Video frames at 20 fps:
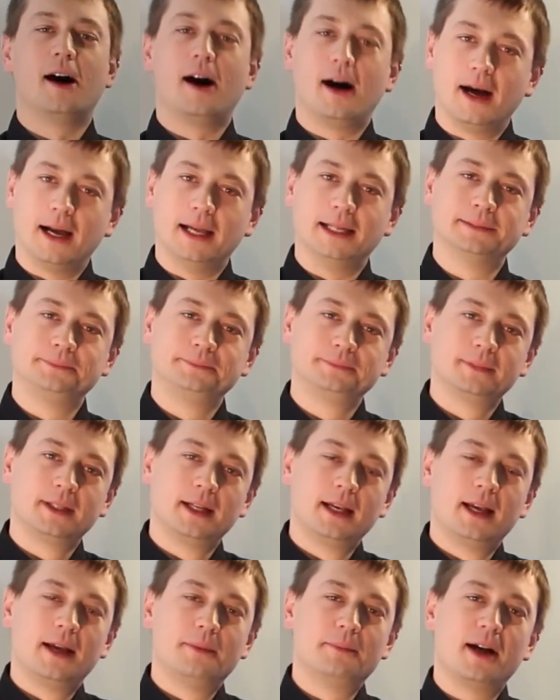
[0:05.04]
Hi,
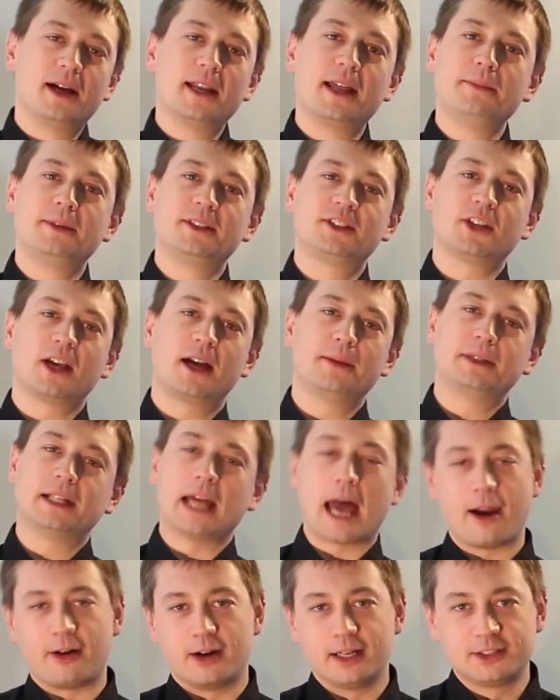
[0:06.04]
my name is Simon
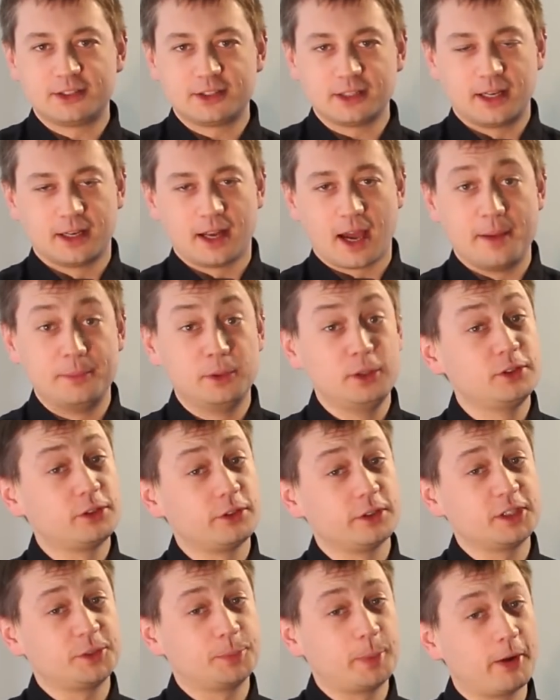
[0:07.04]
Harris and I'm
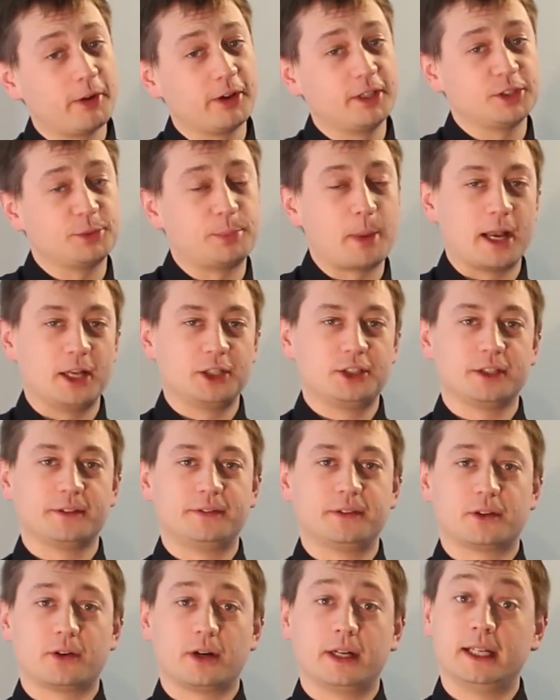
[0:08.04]
User Experience Manager
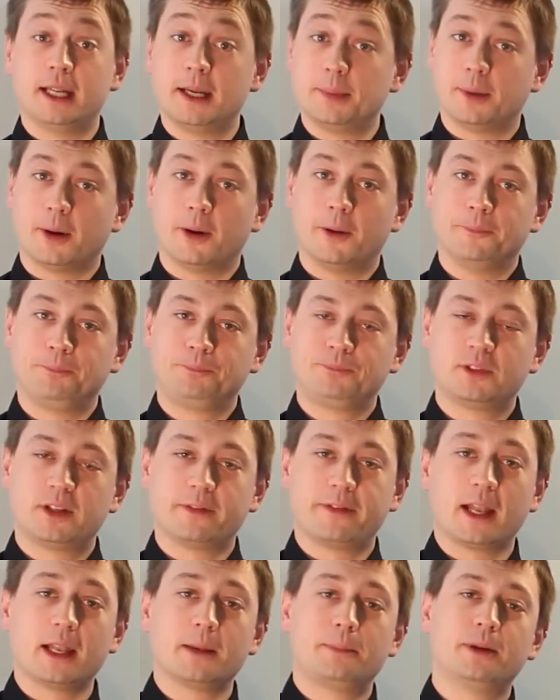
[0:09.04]
for Green Hippo,
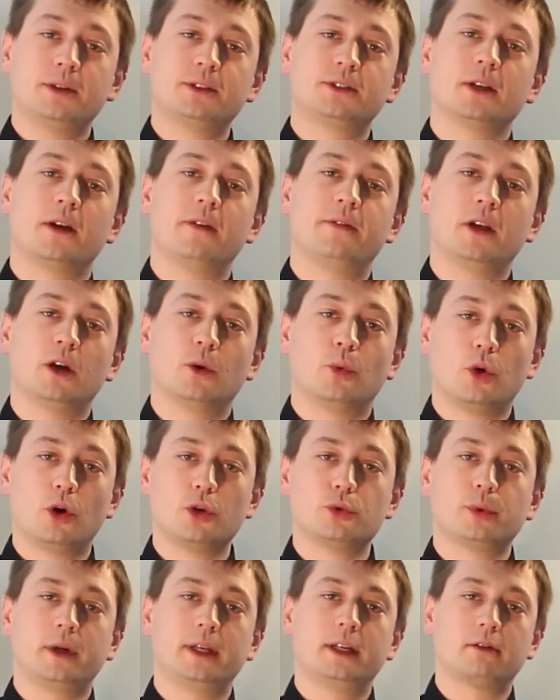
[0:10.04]
developers of the
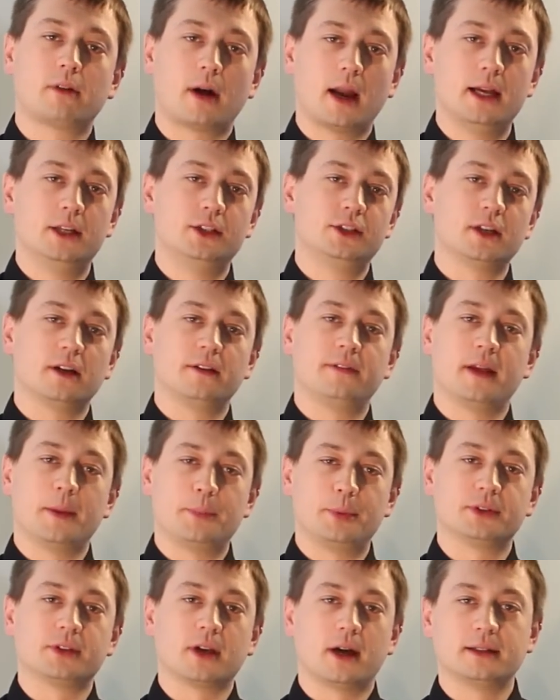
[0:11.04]
award-winning range of
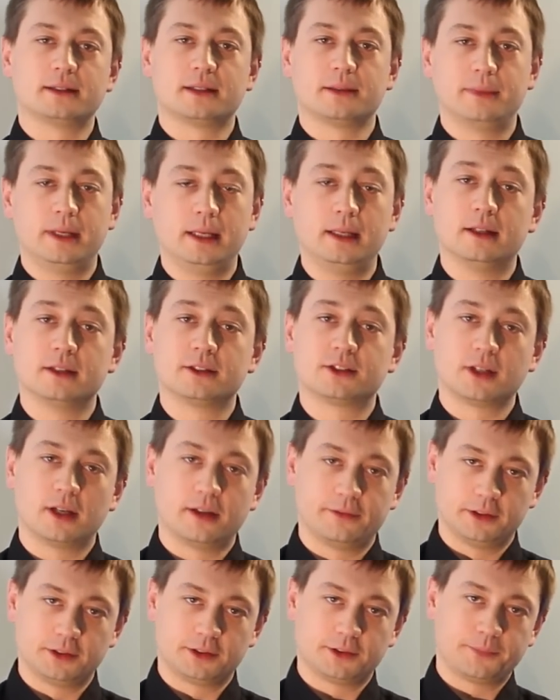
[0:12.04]
Hippotizer media
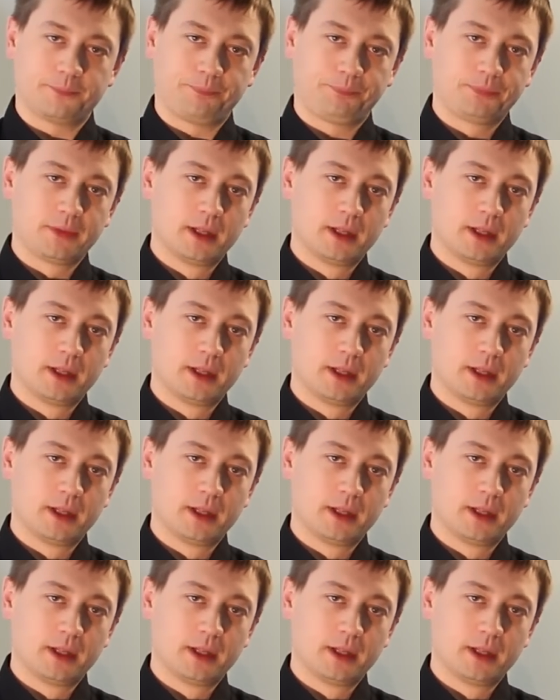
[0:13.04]
servers.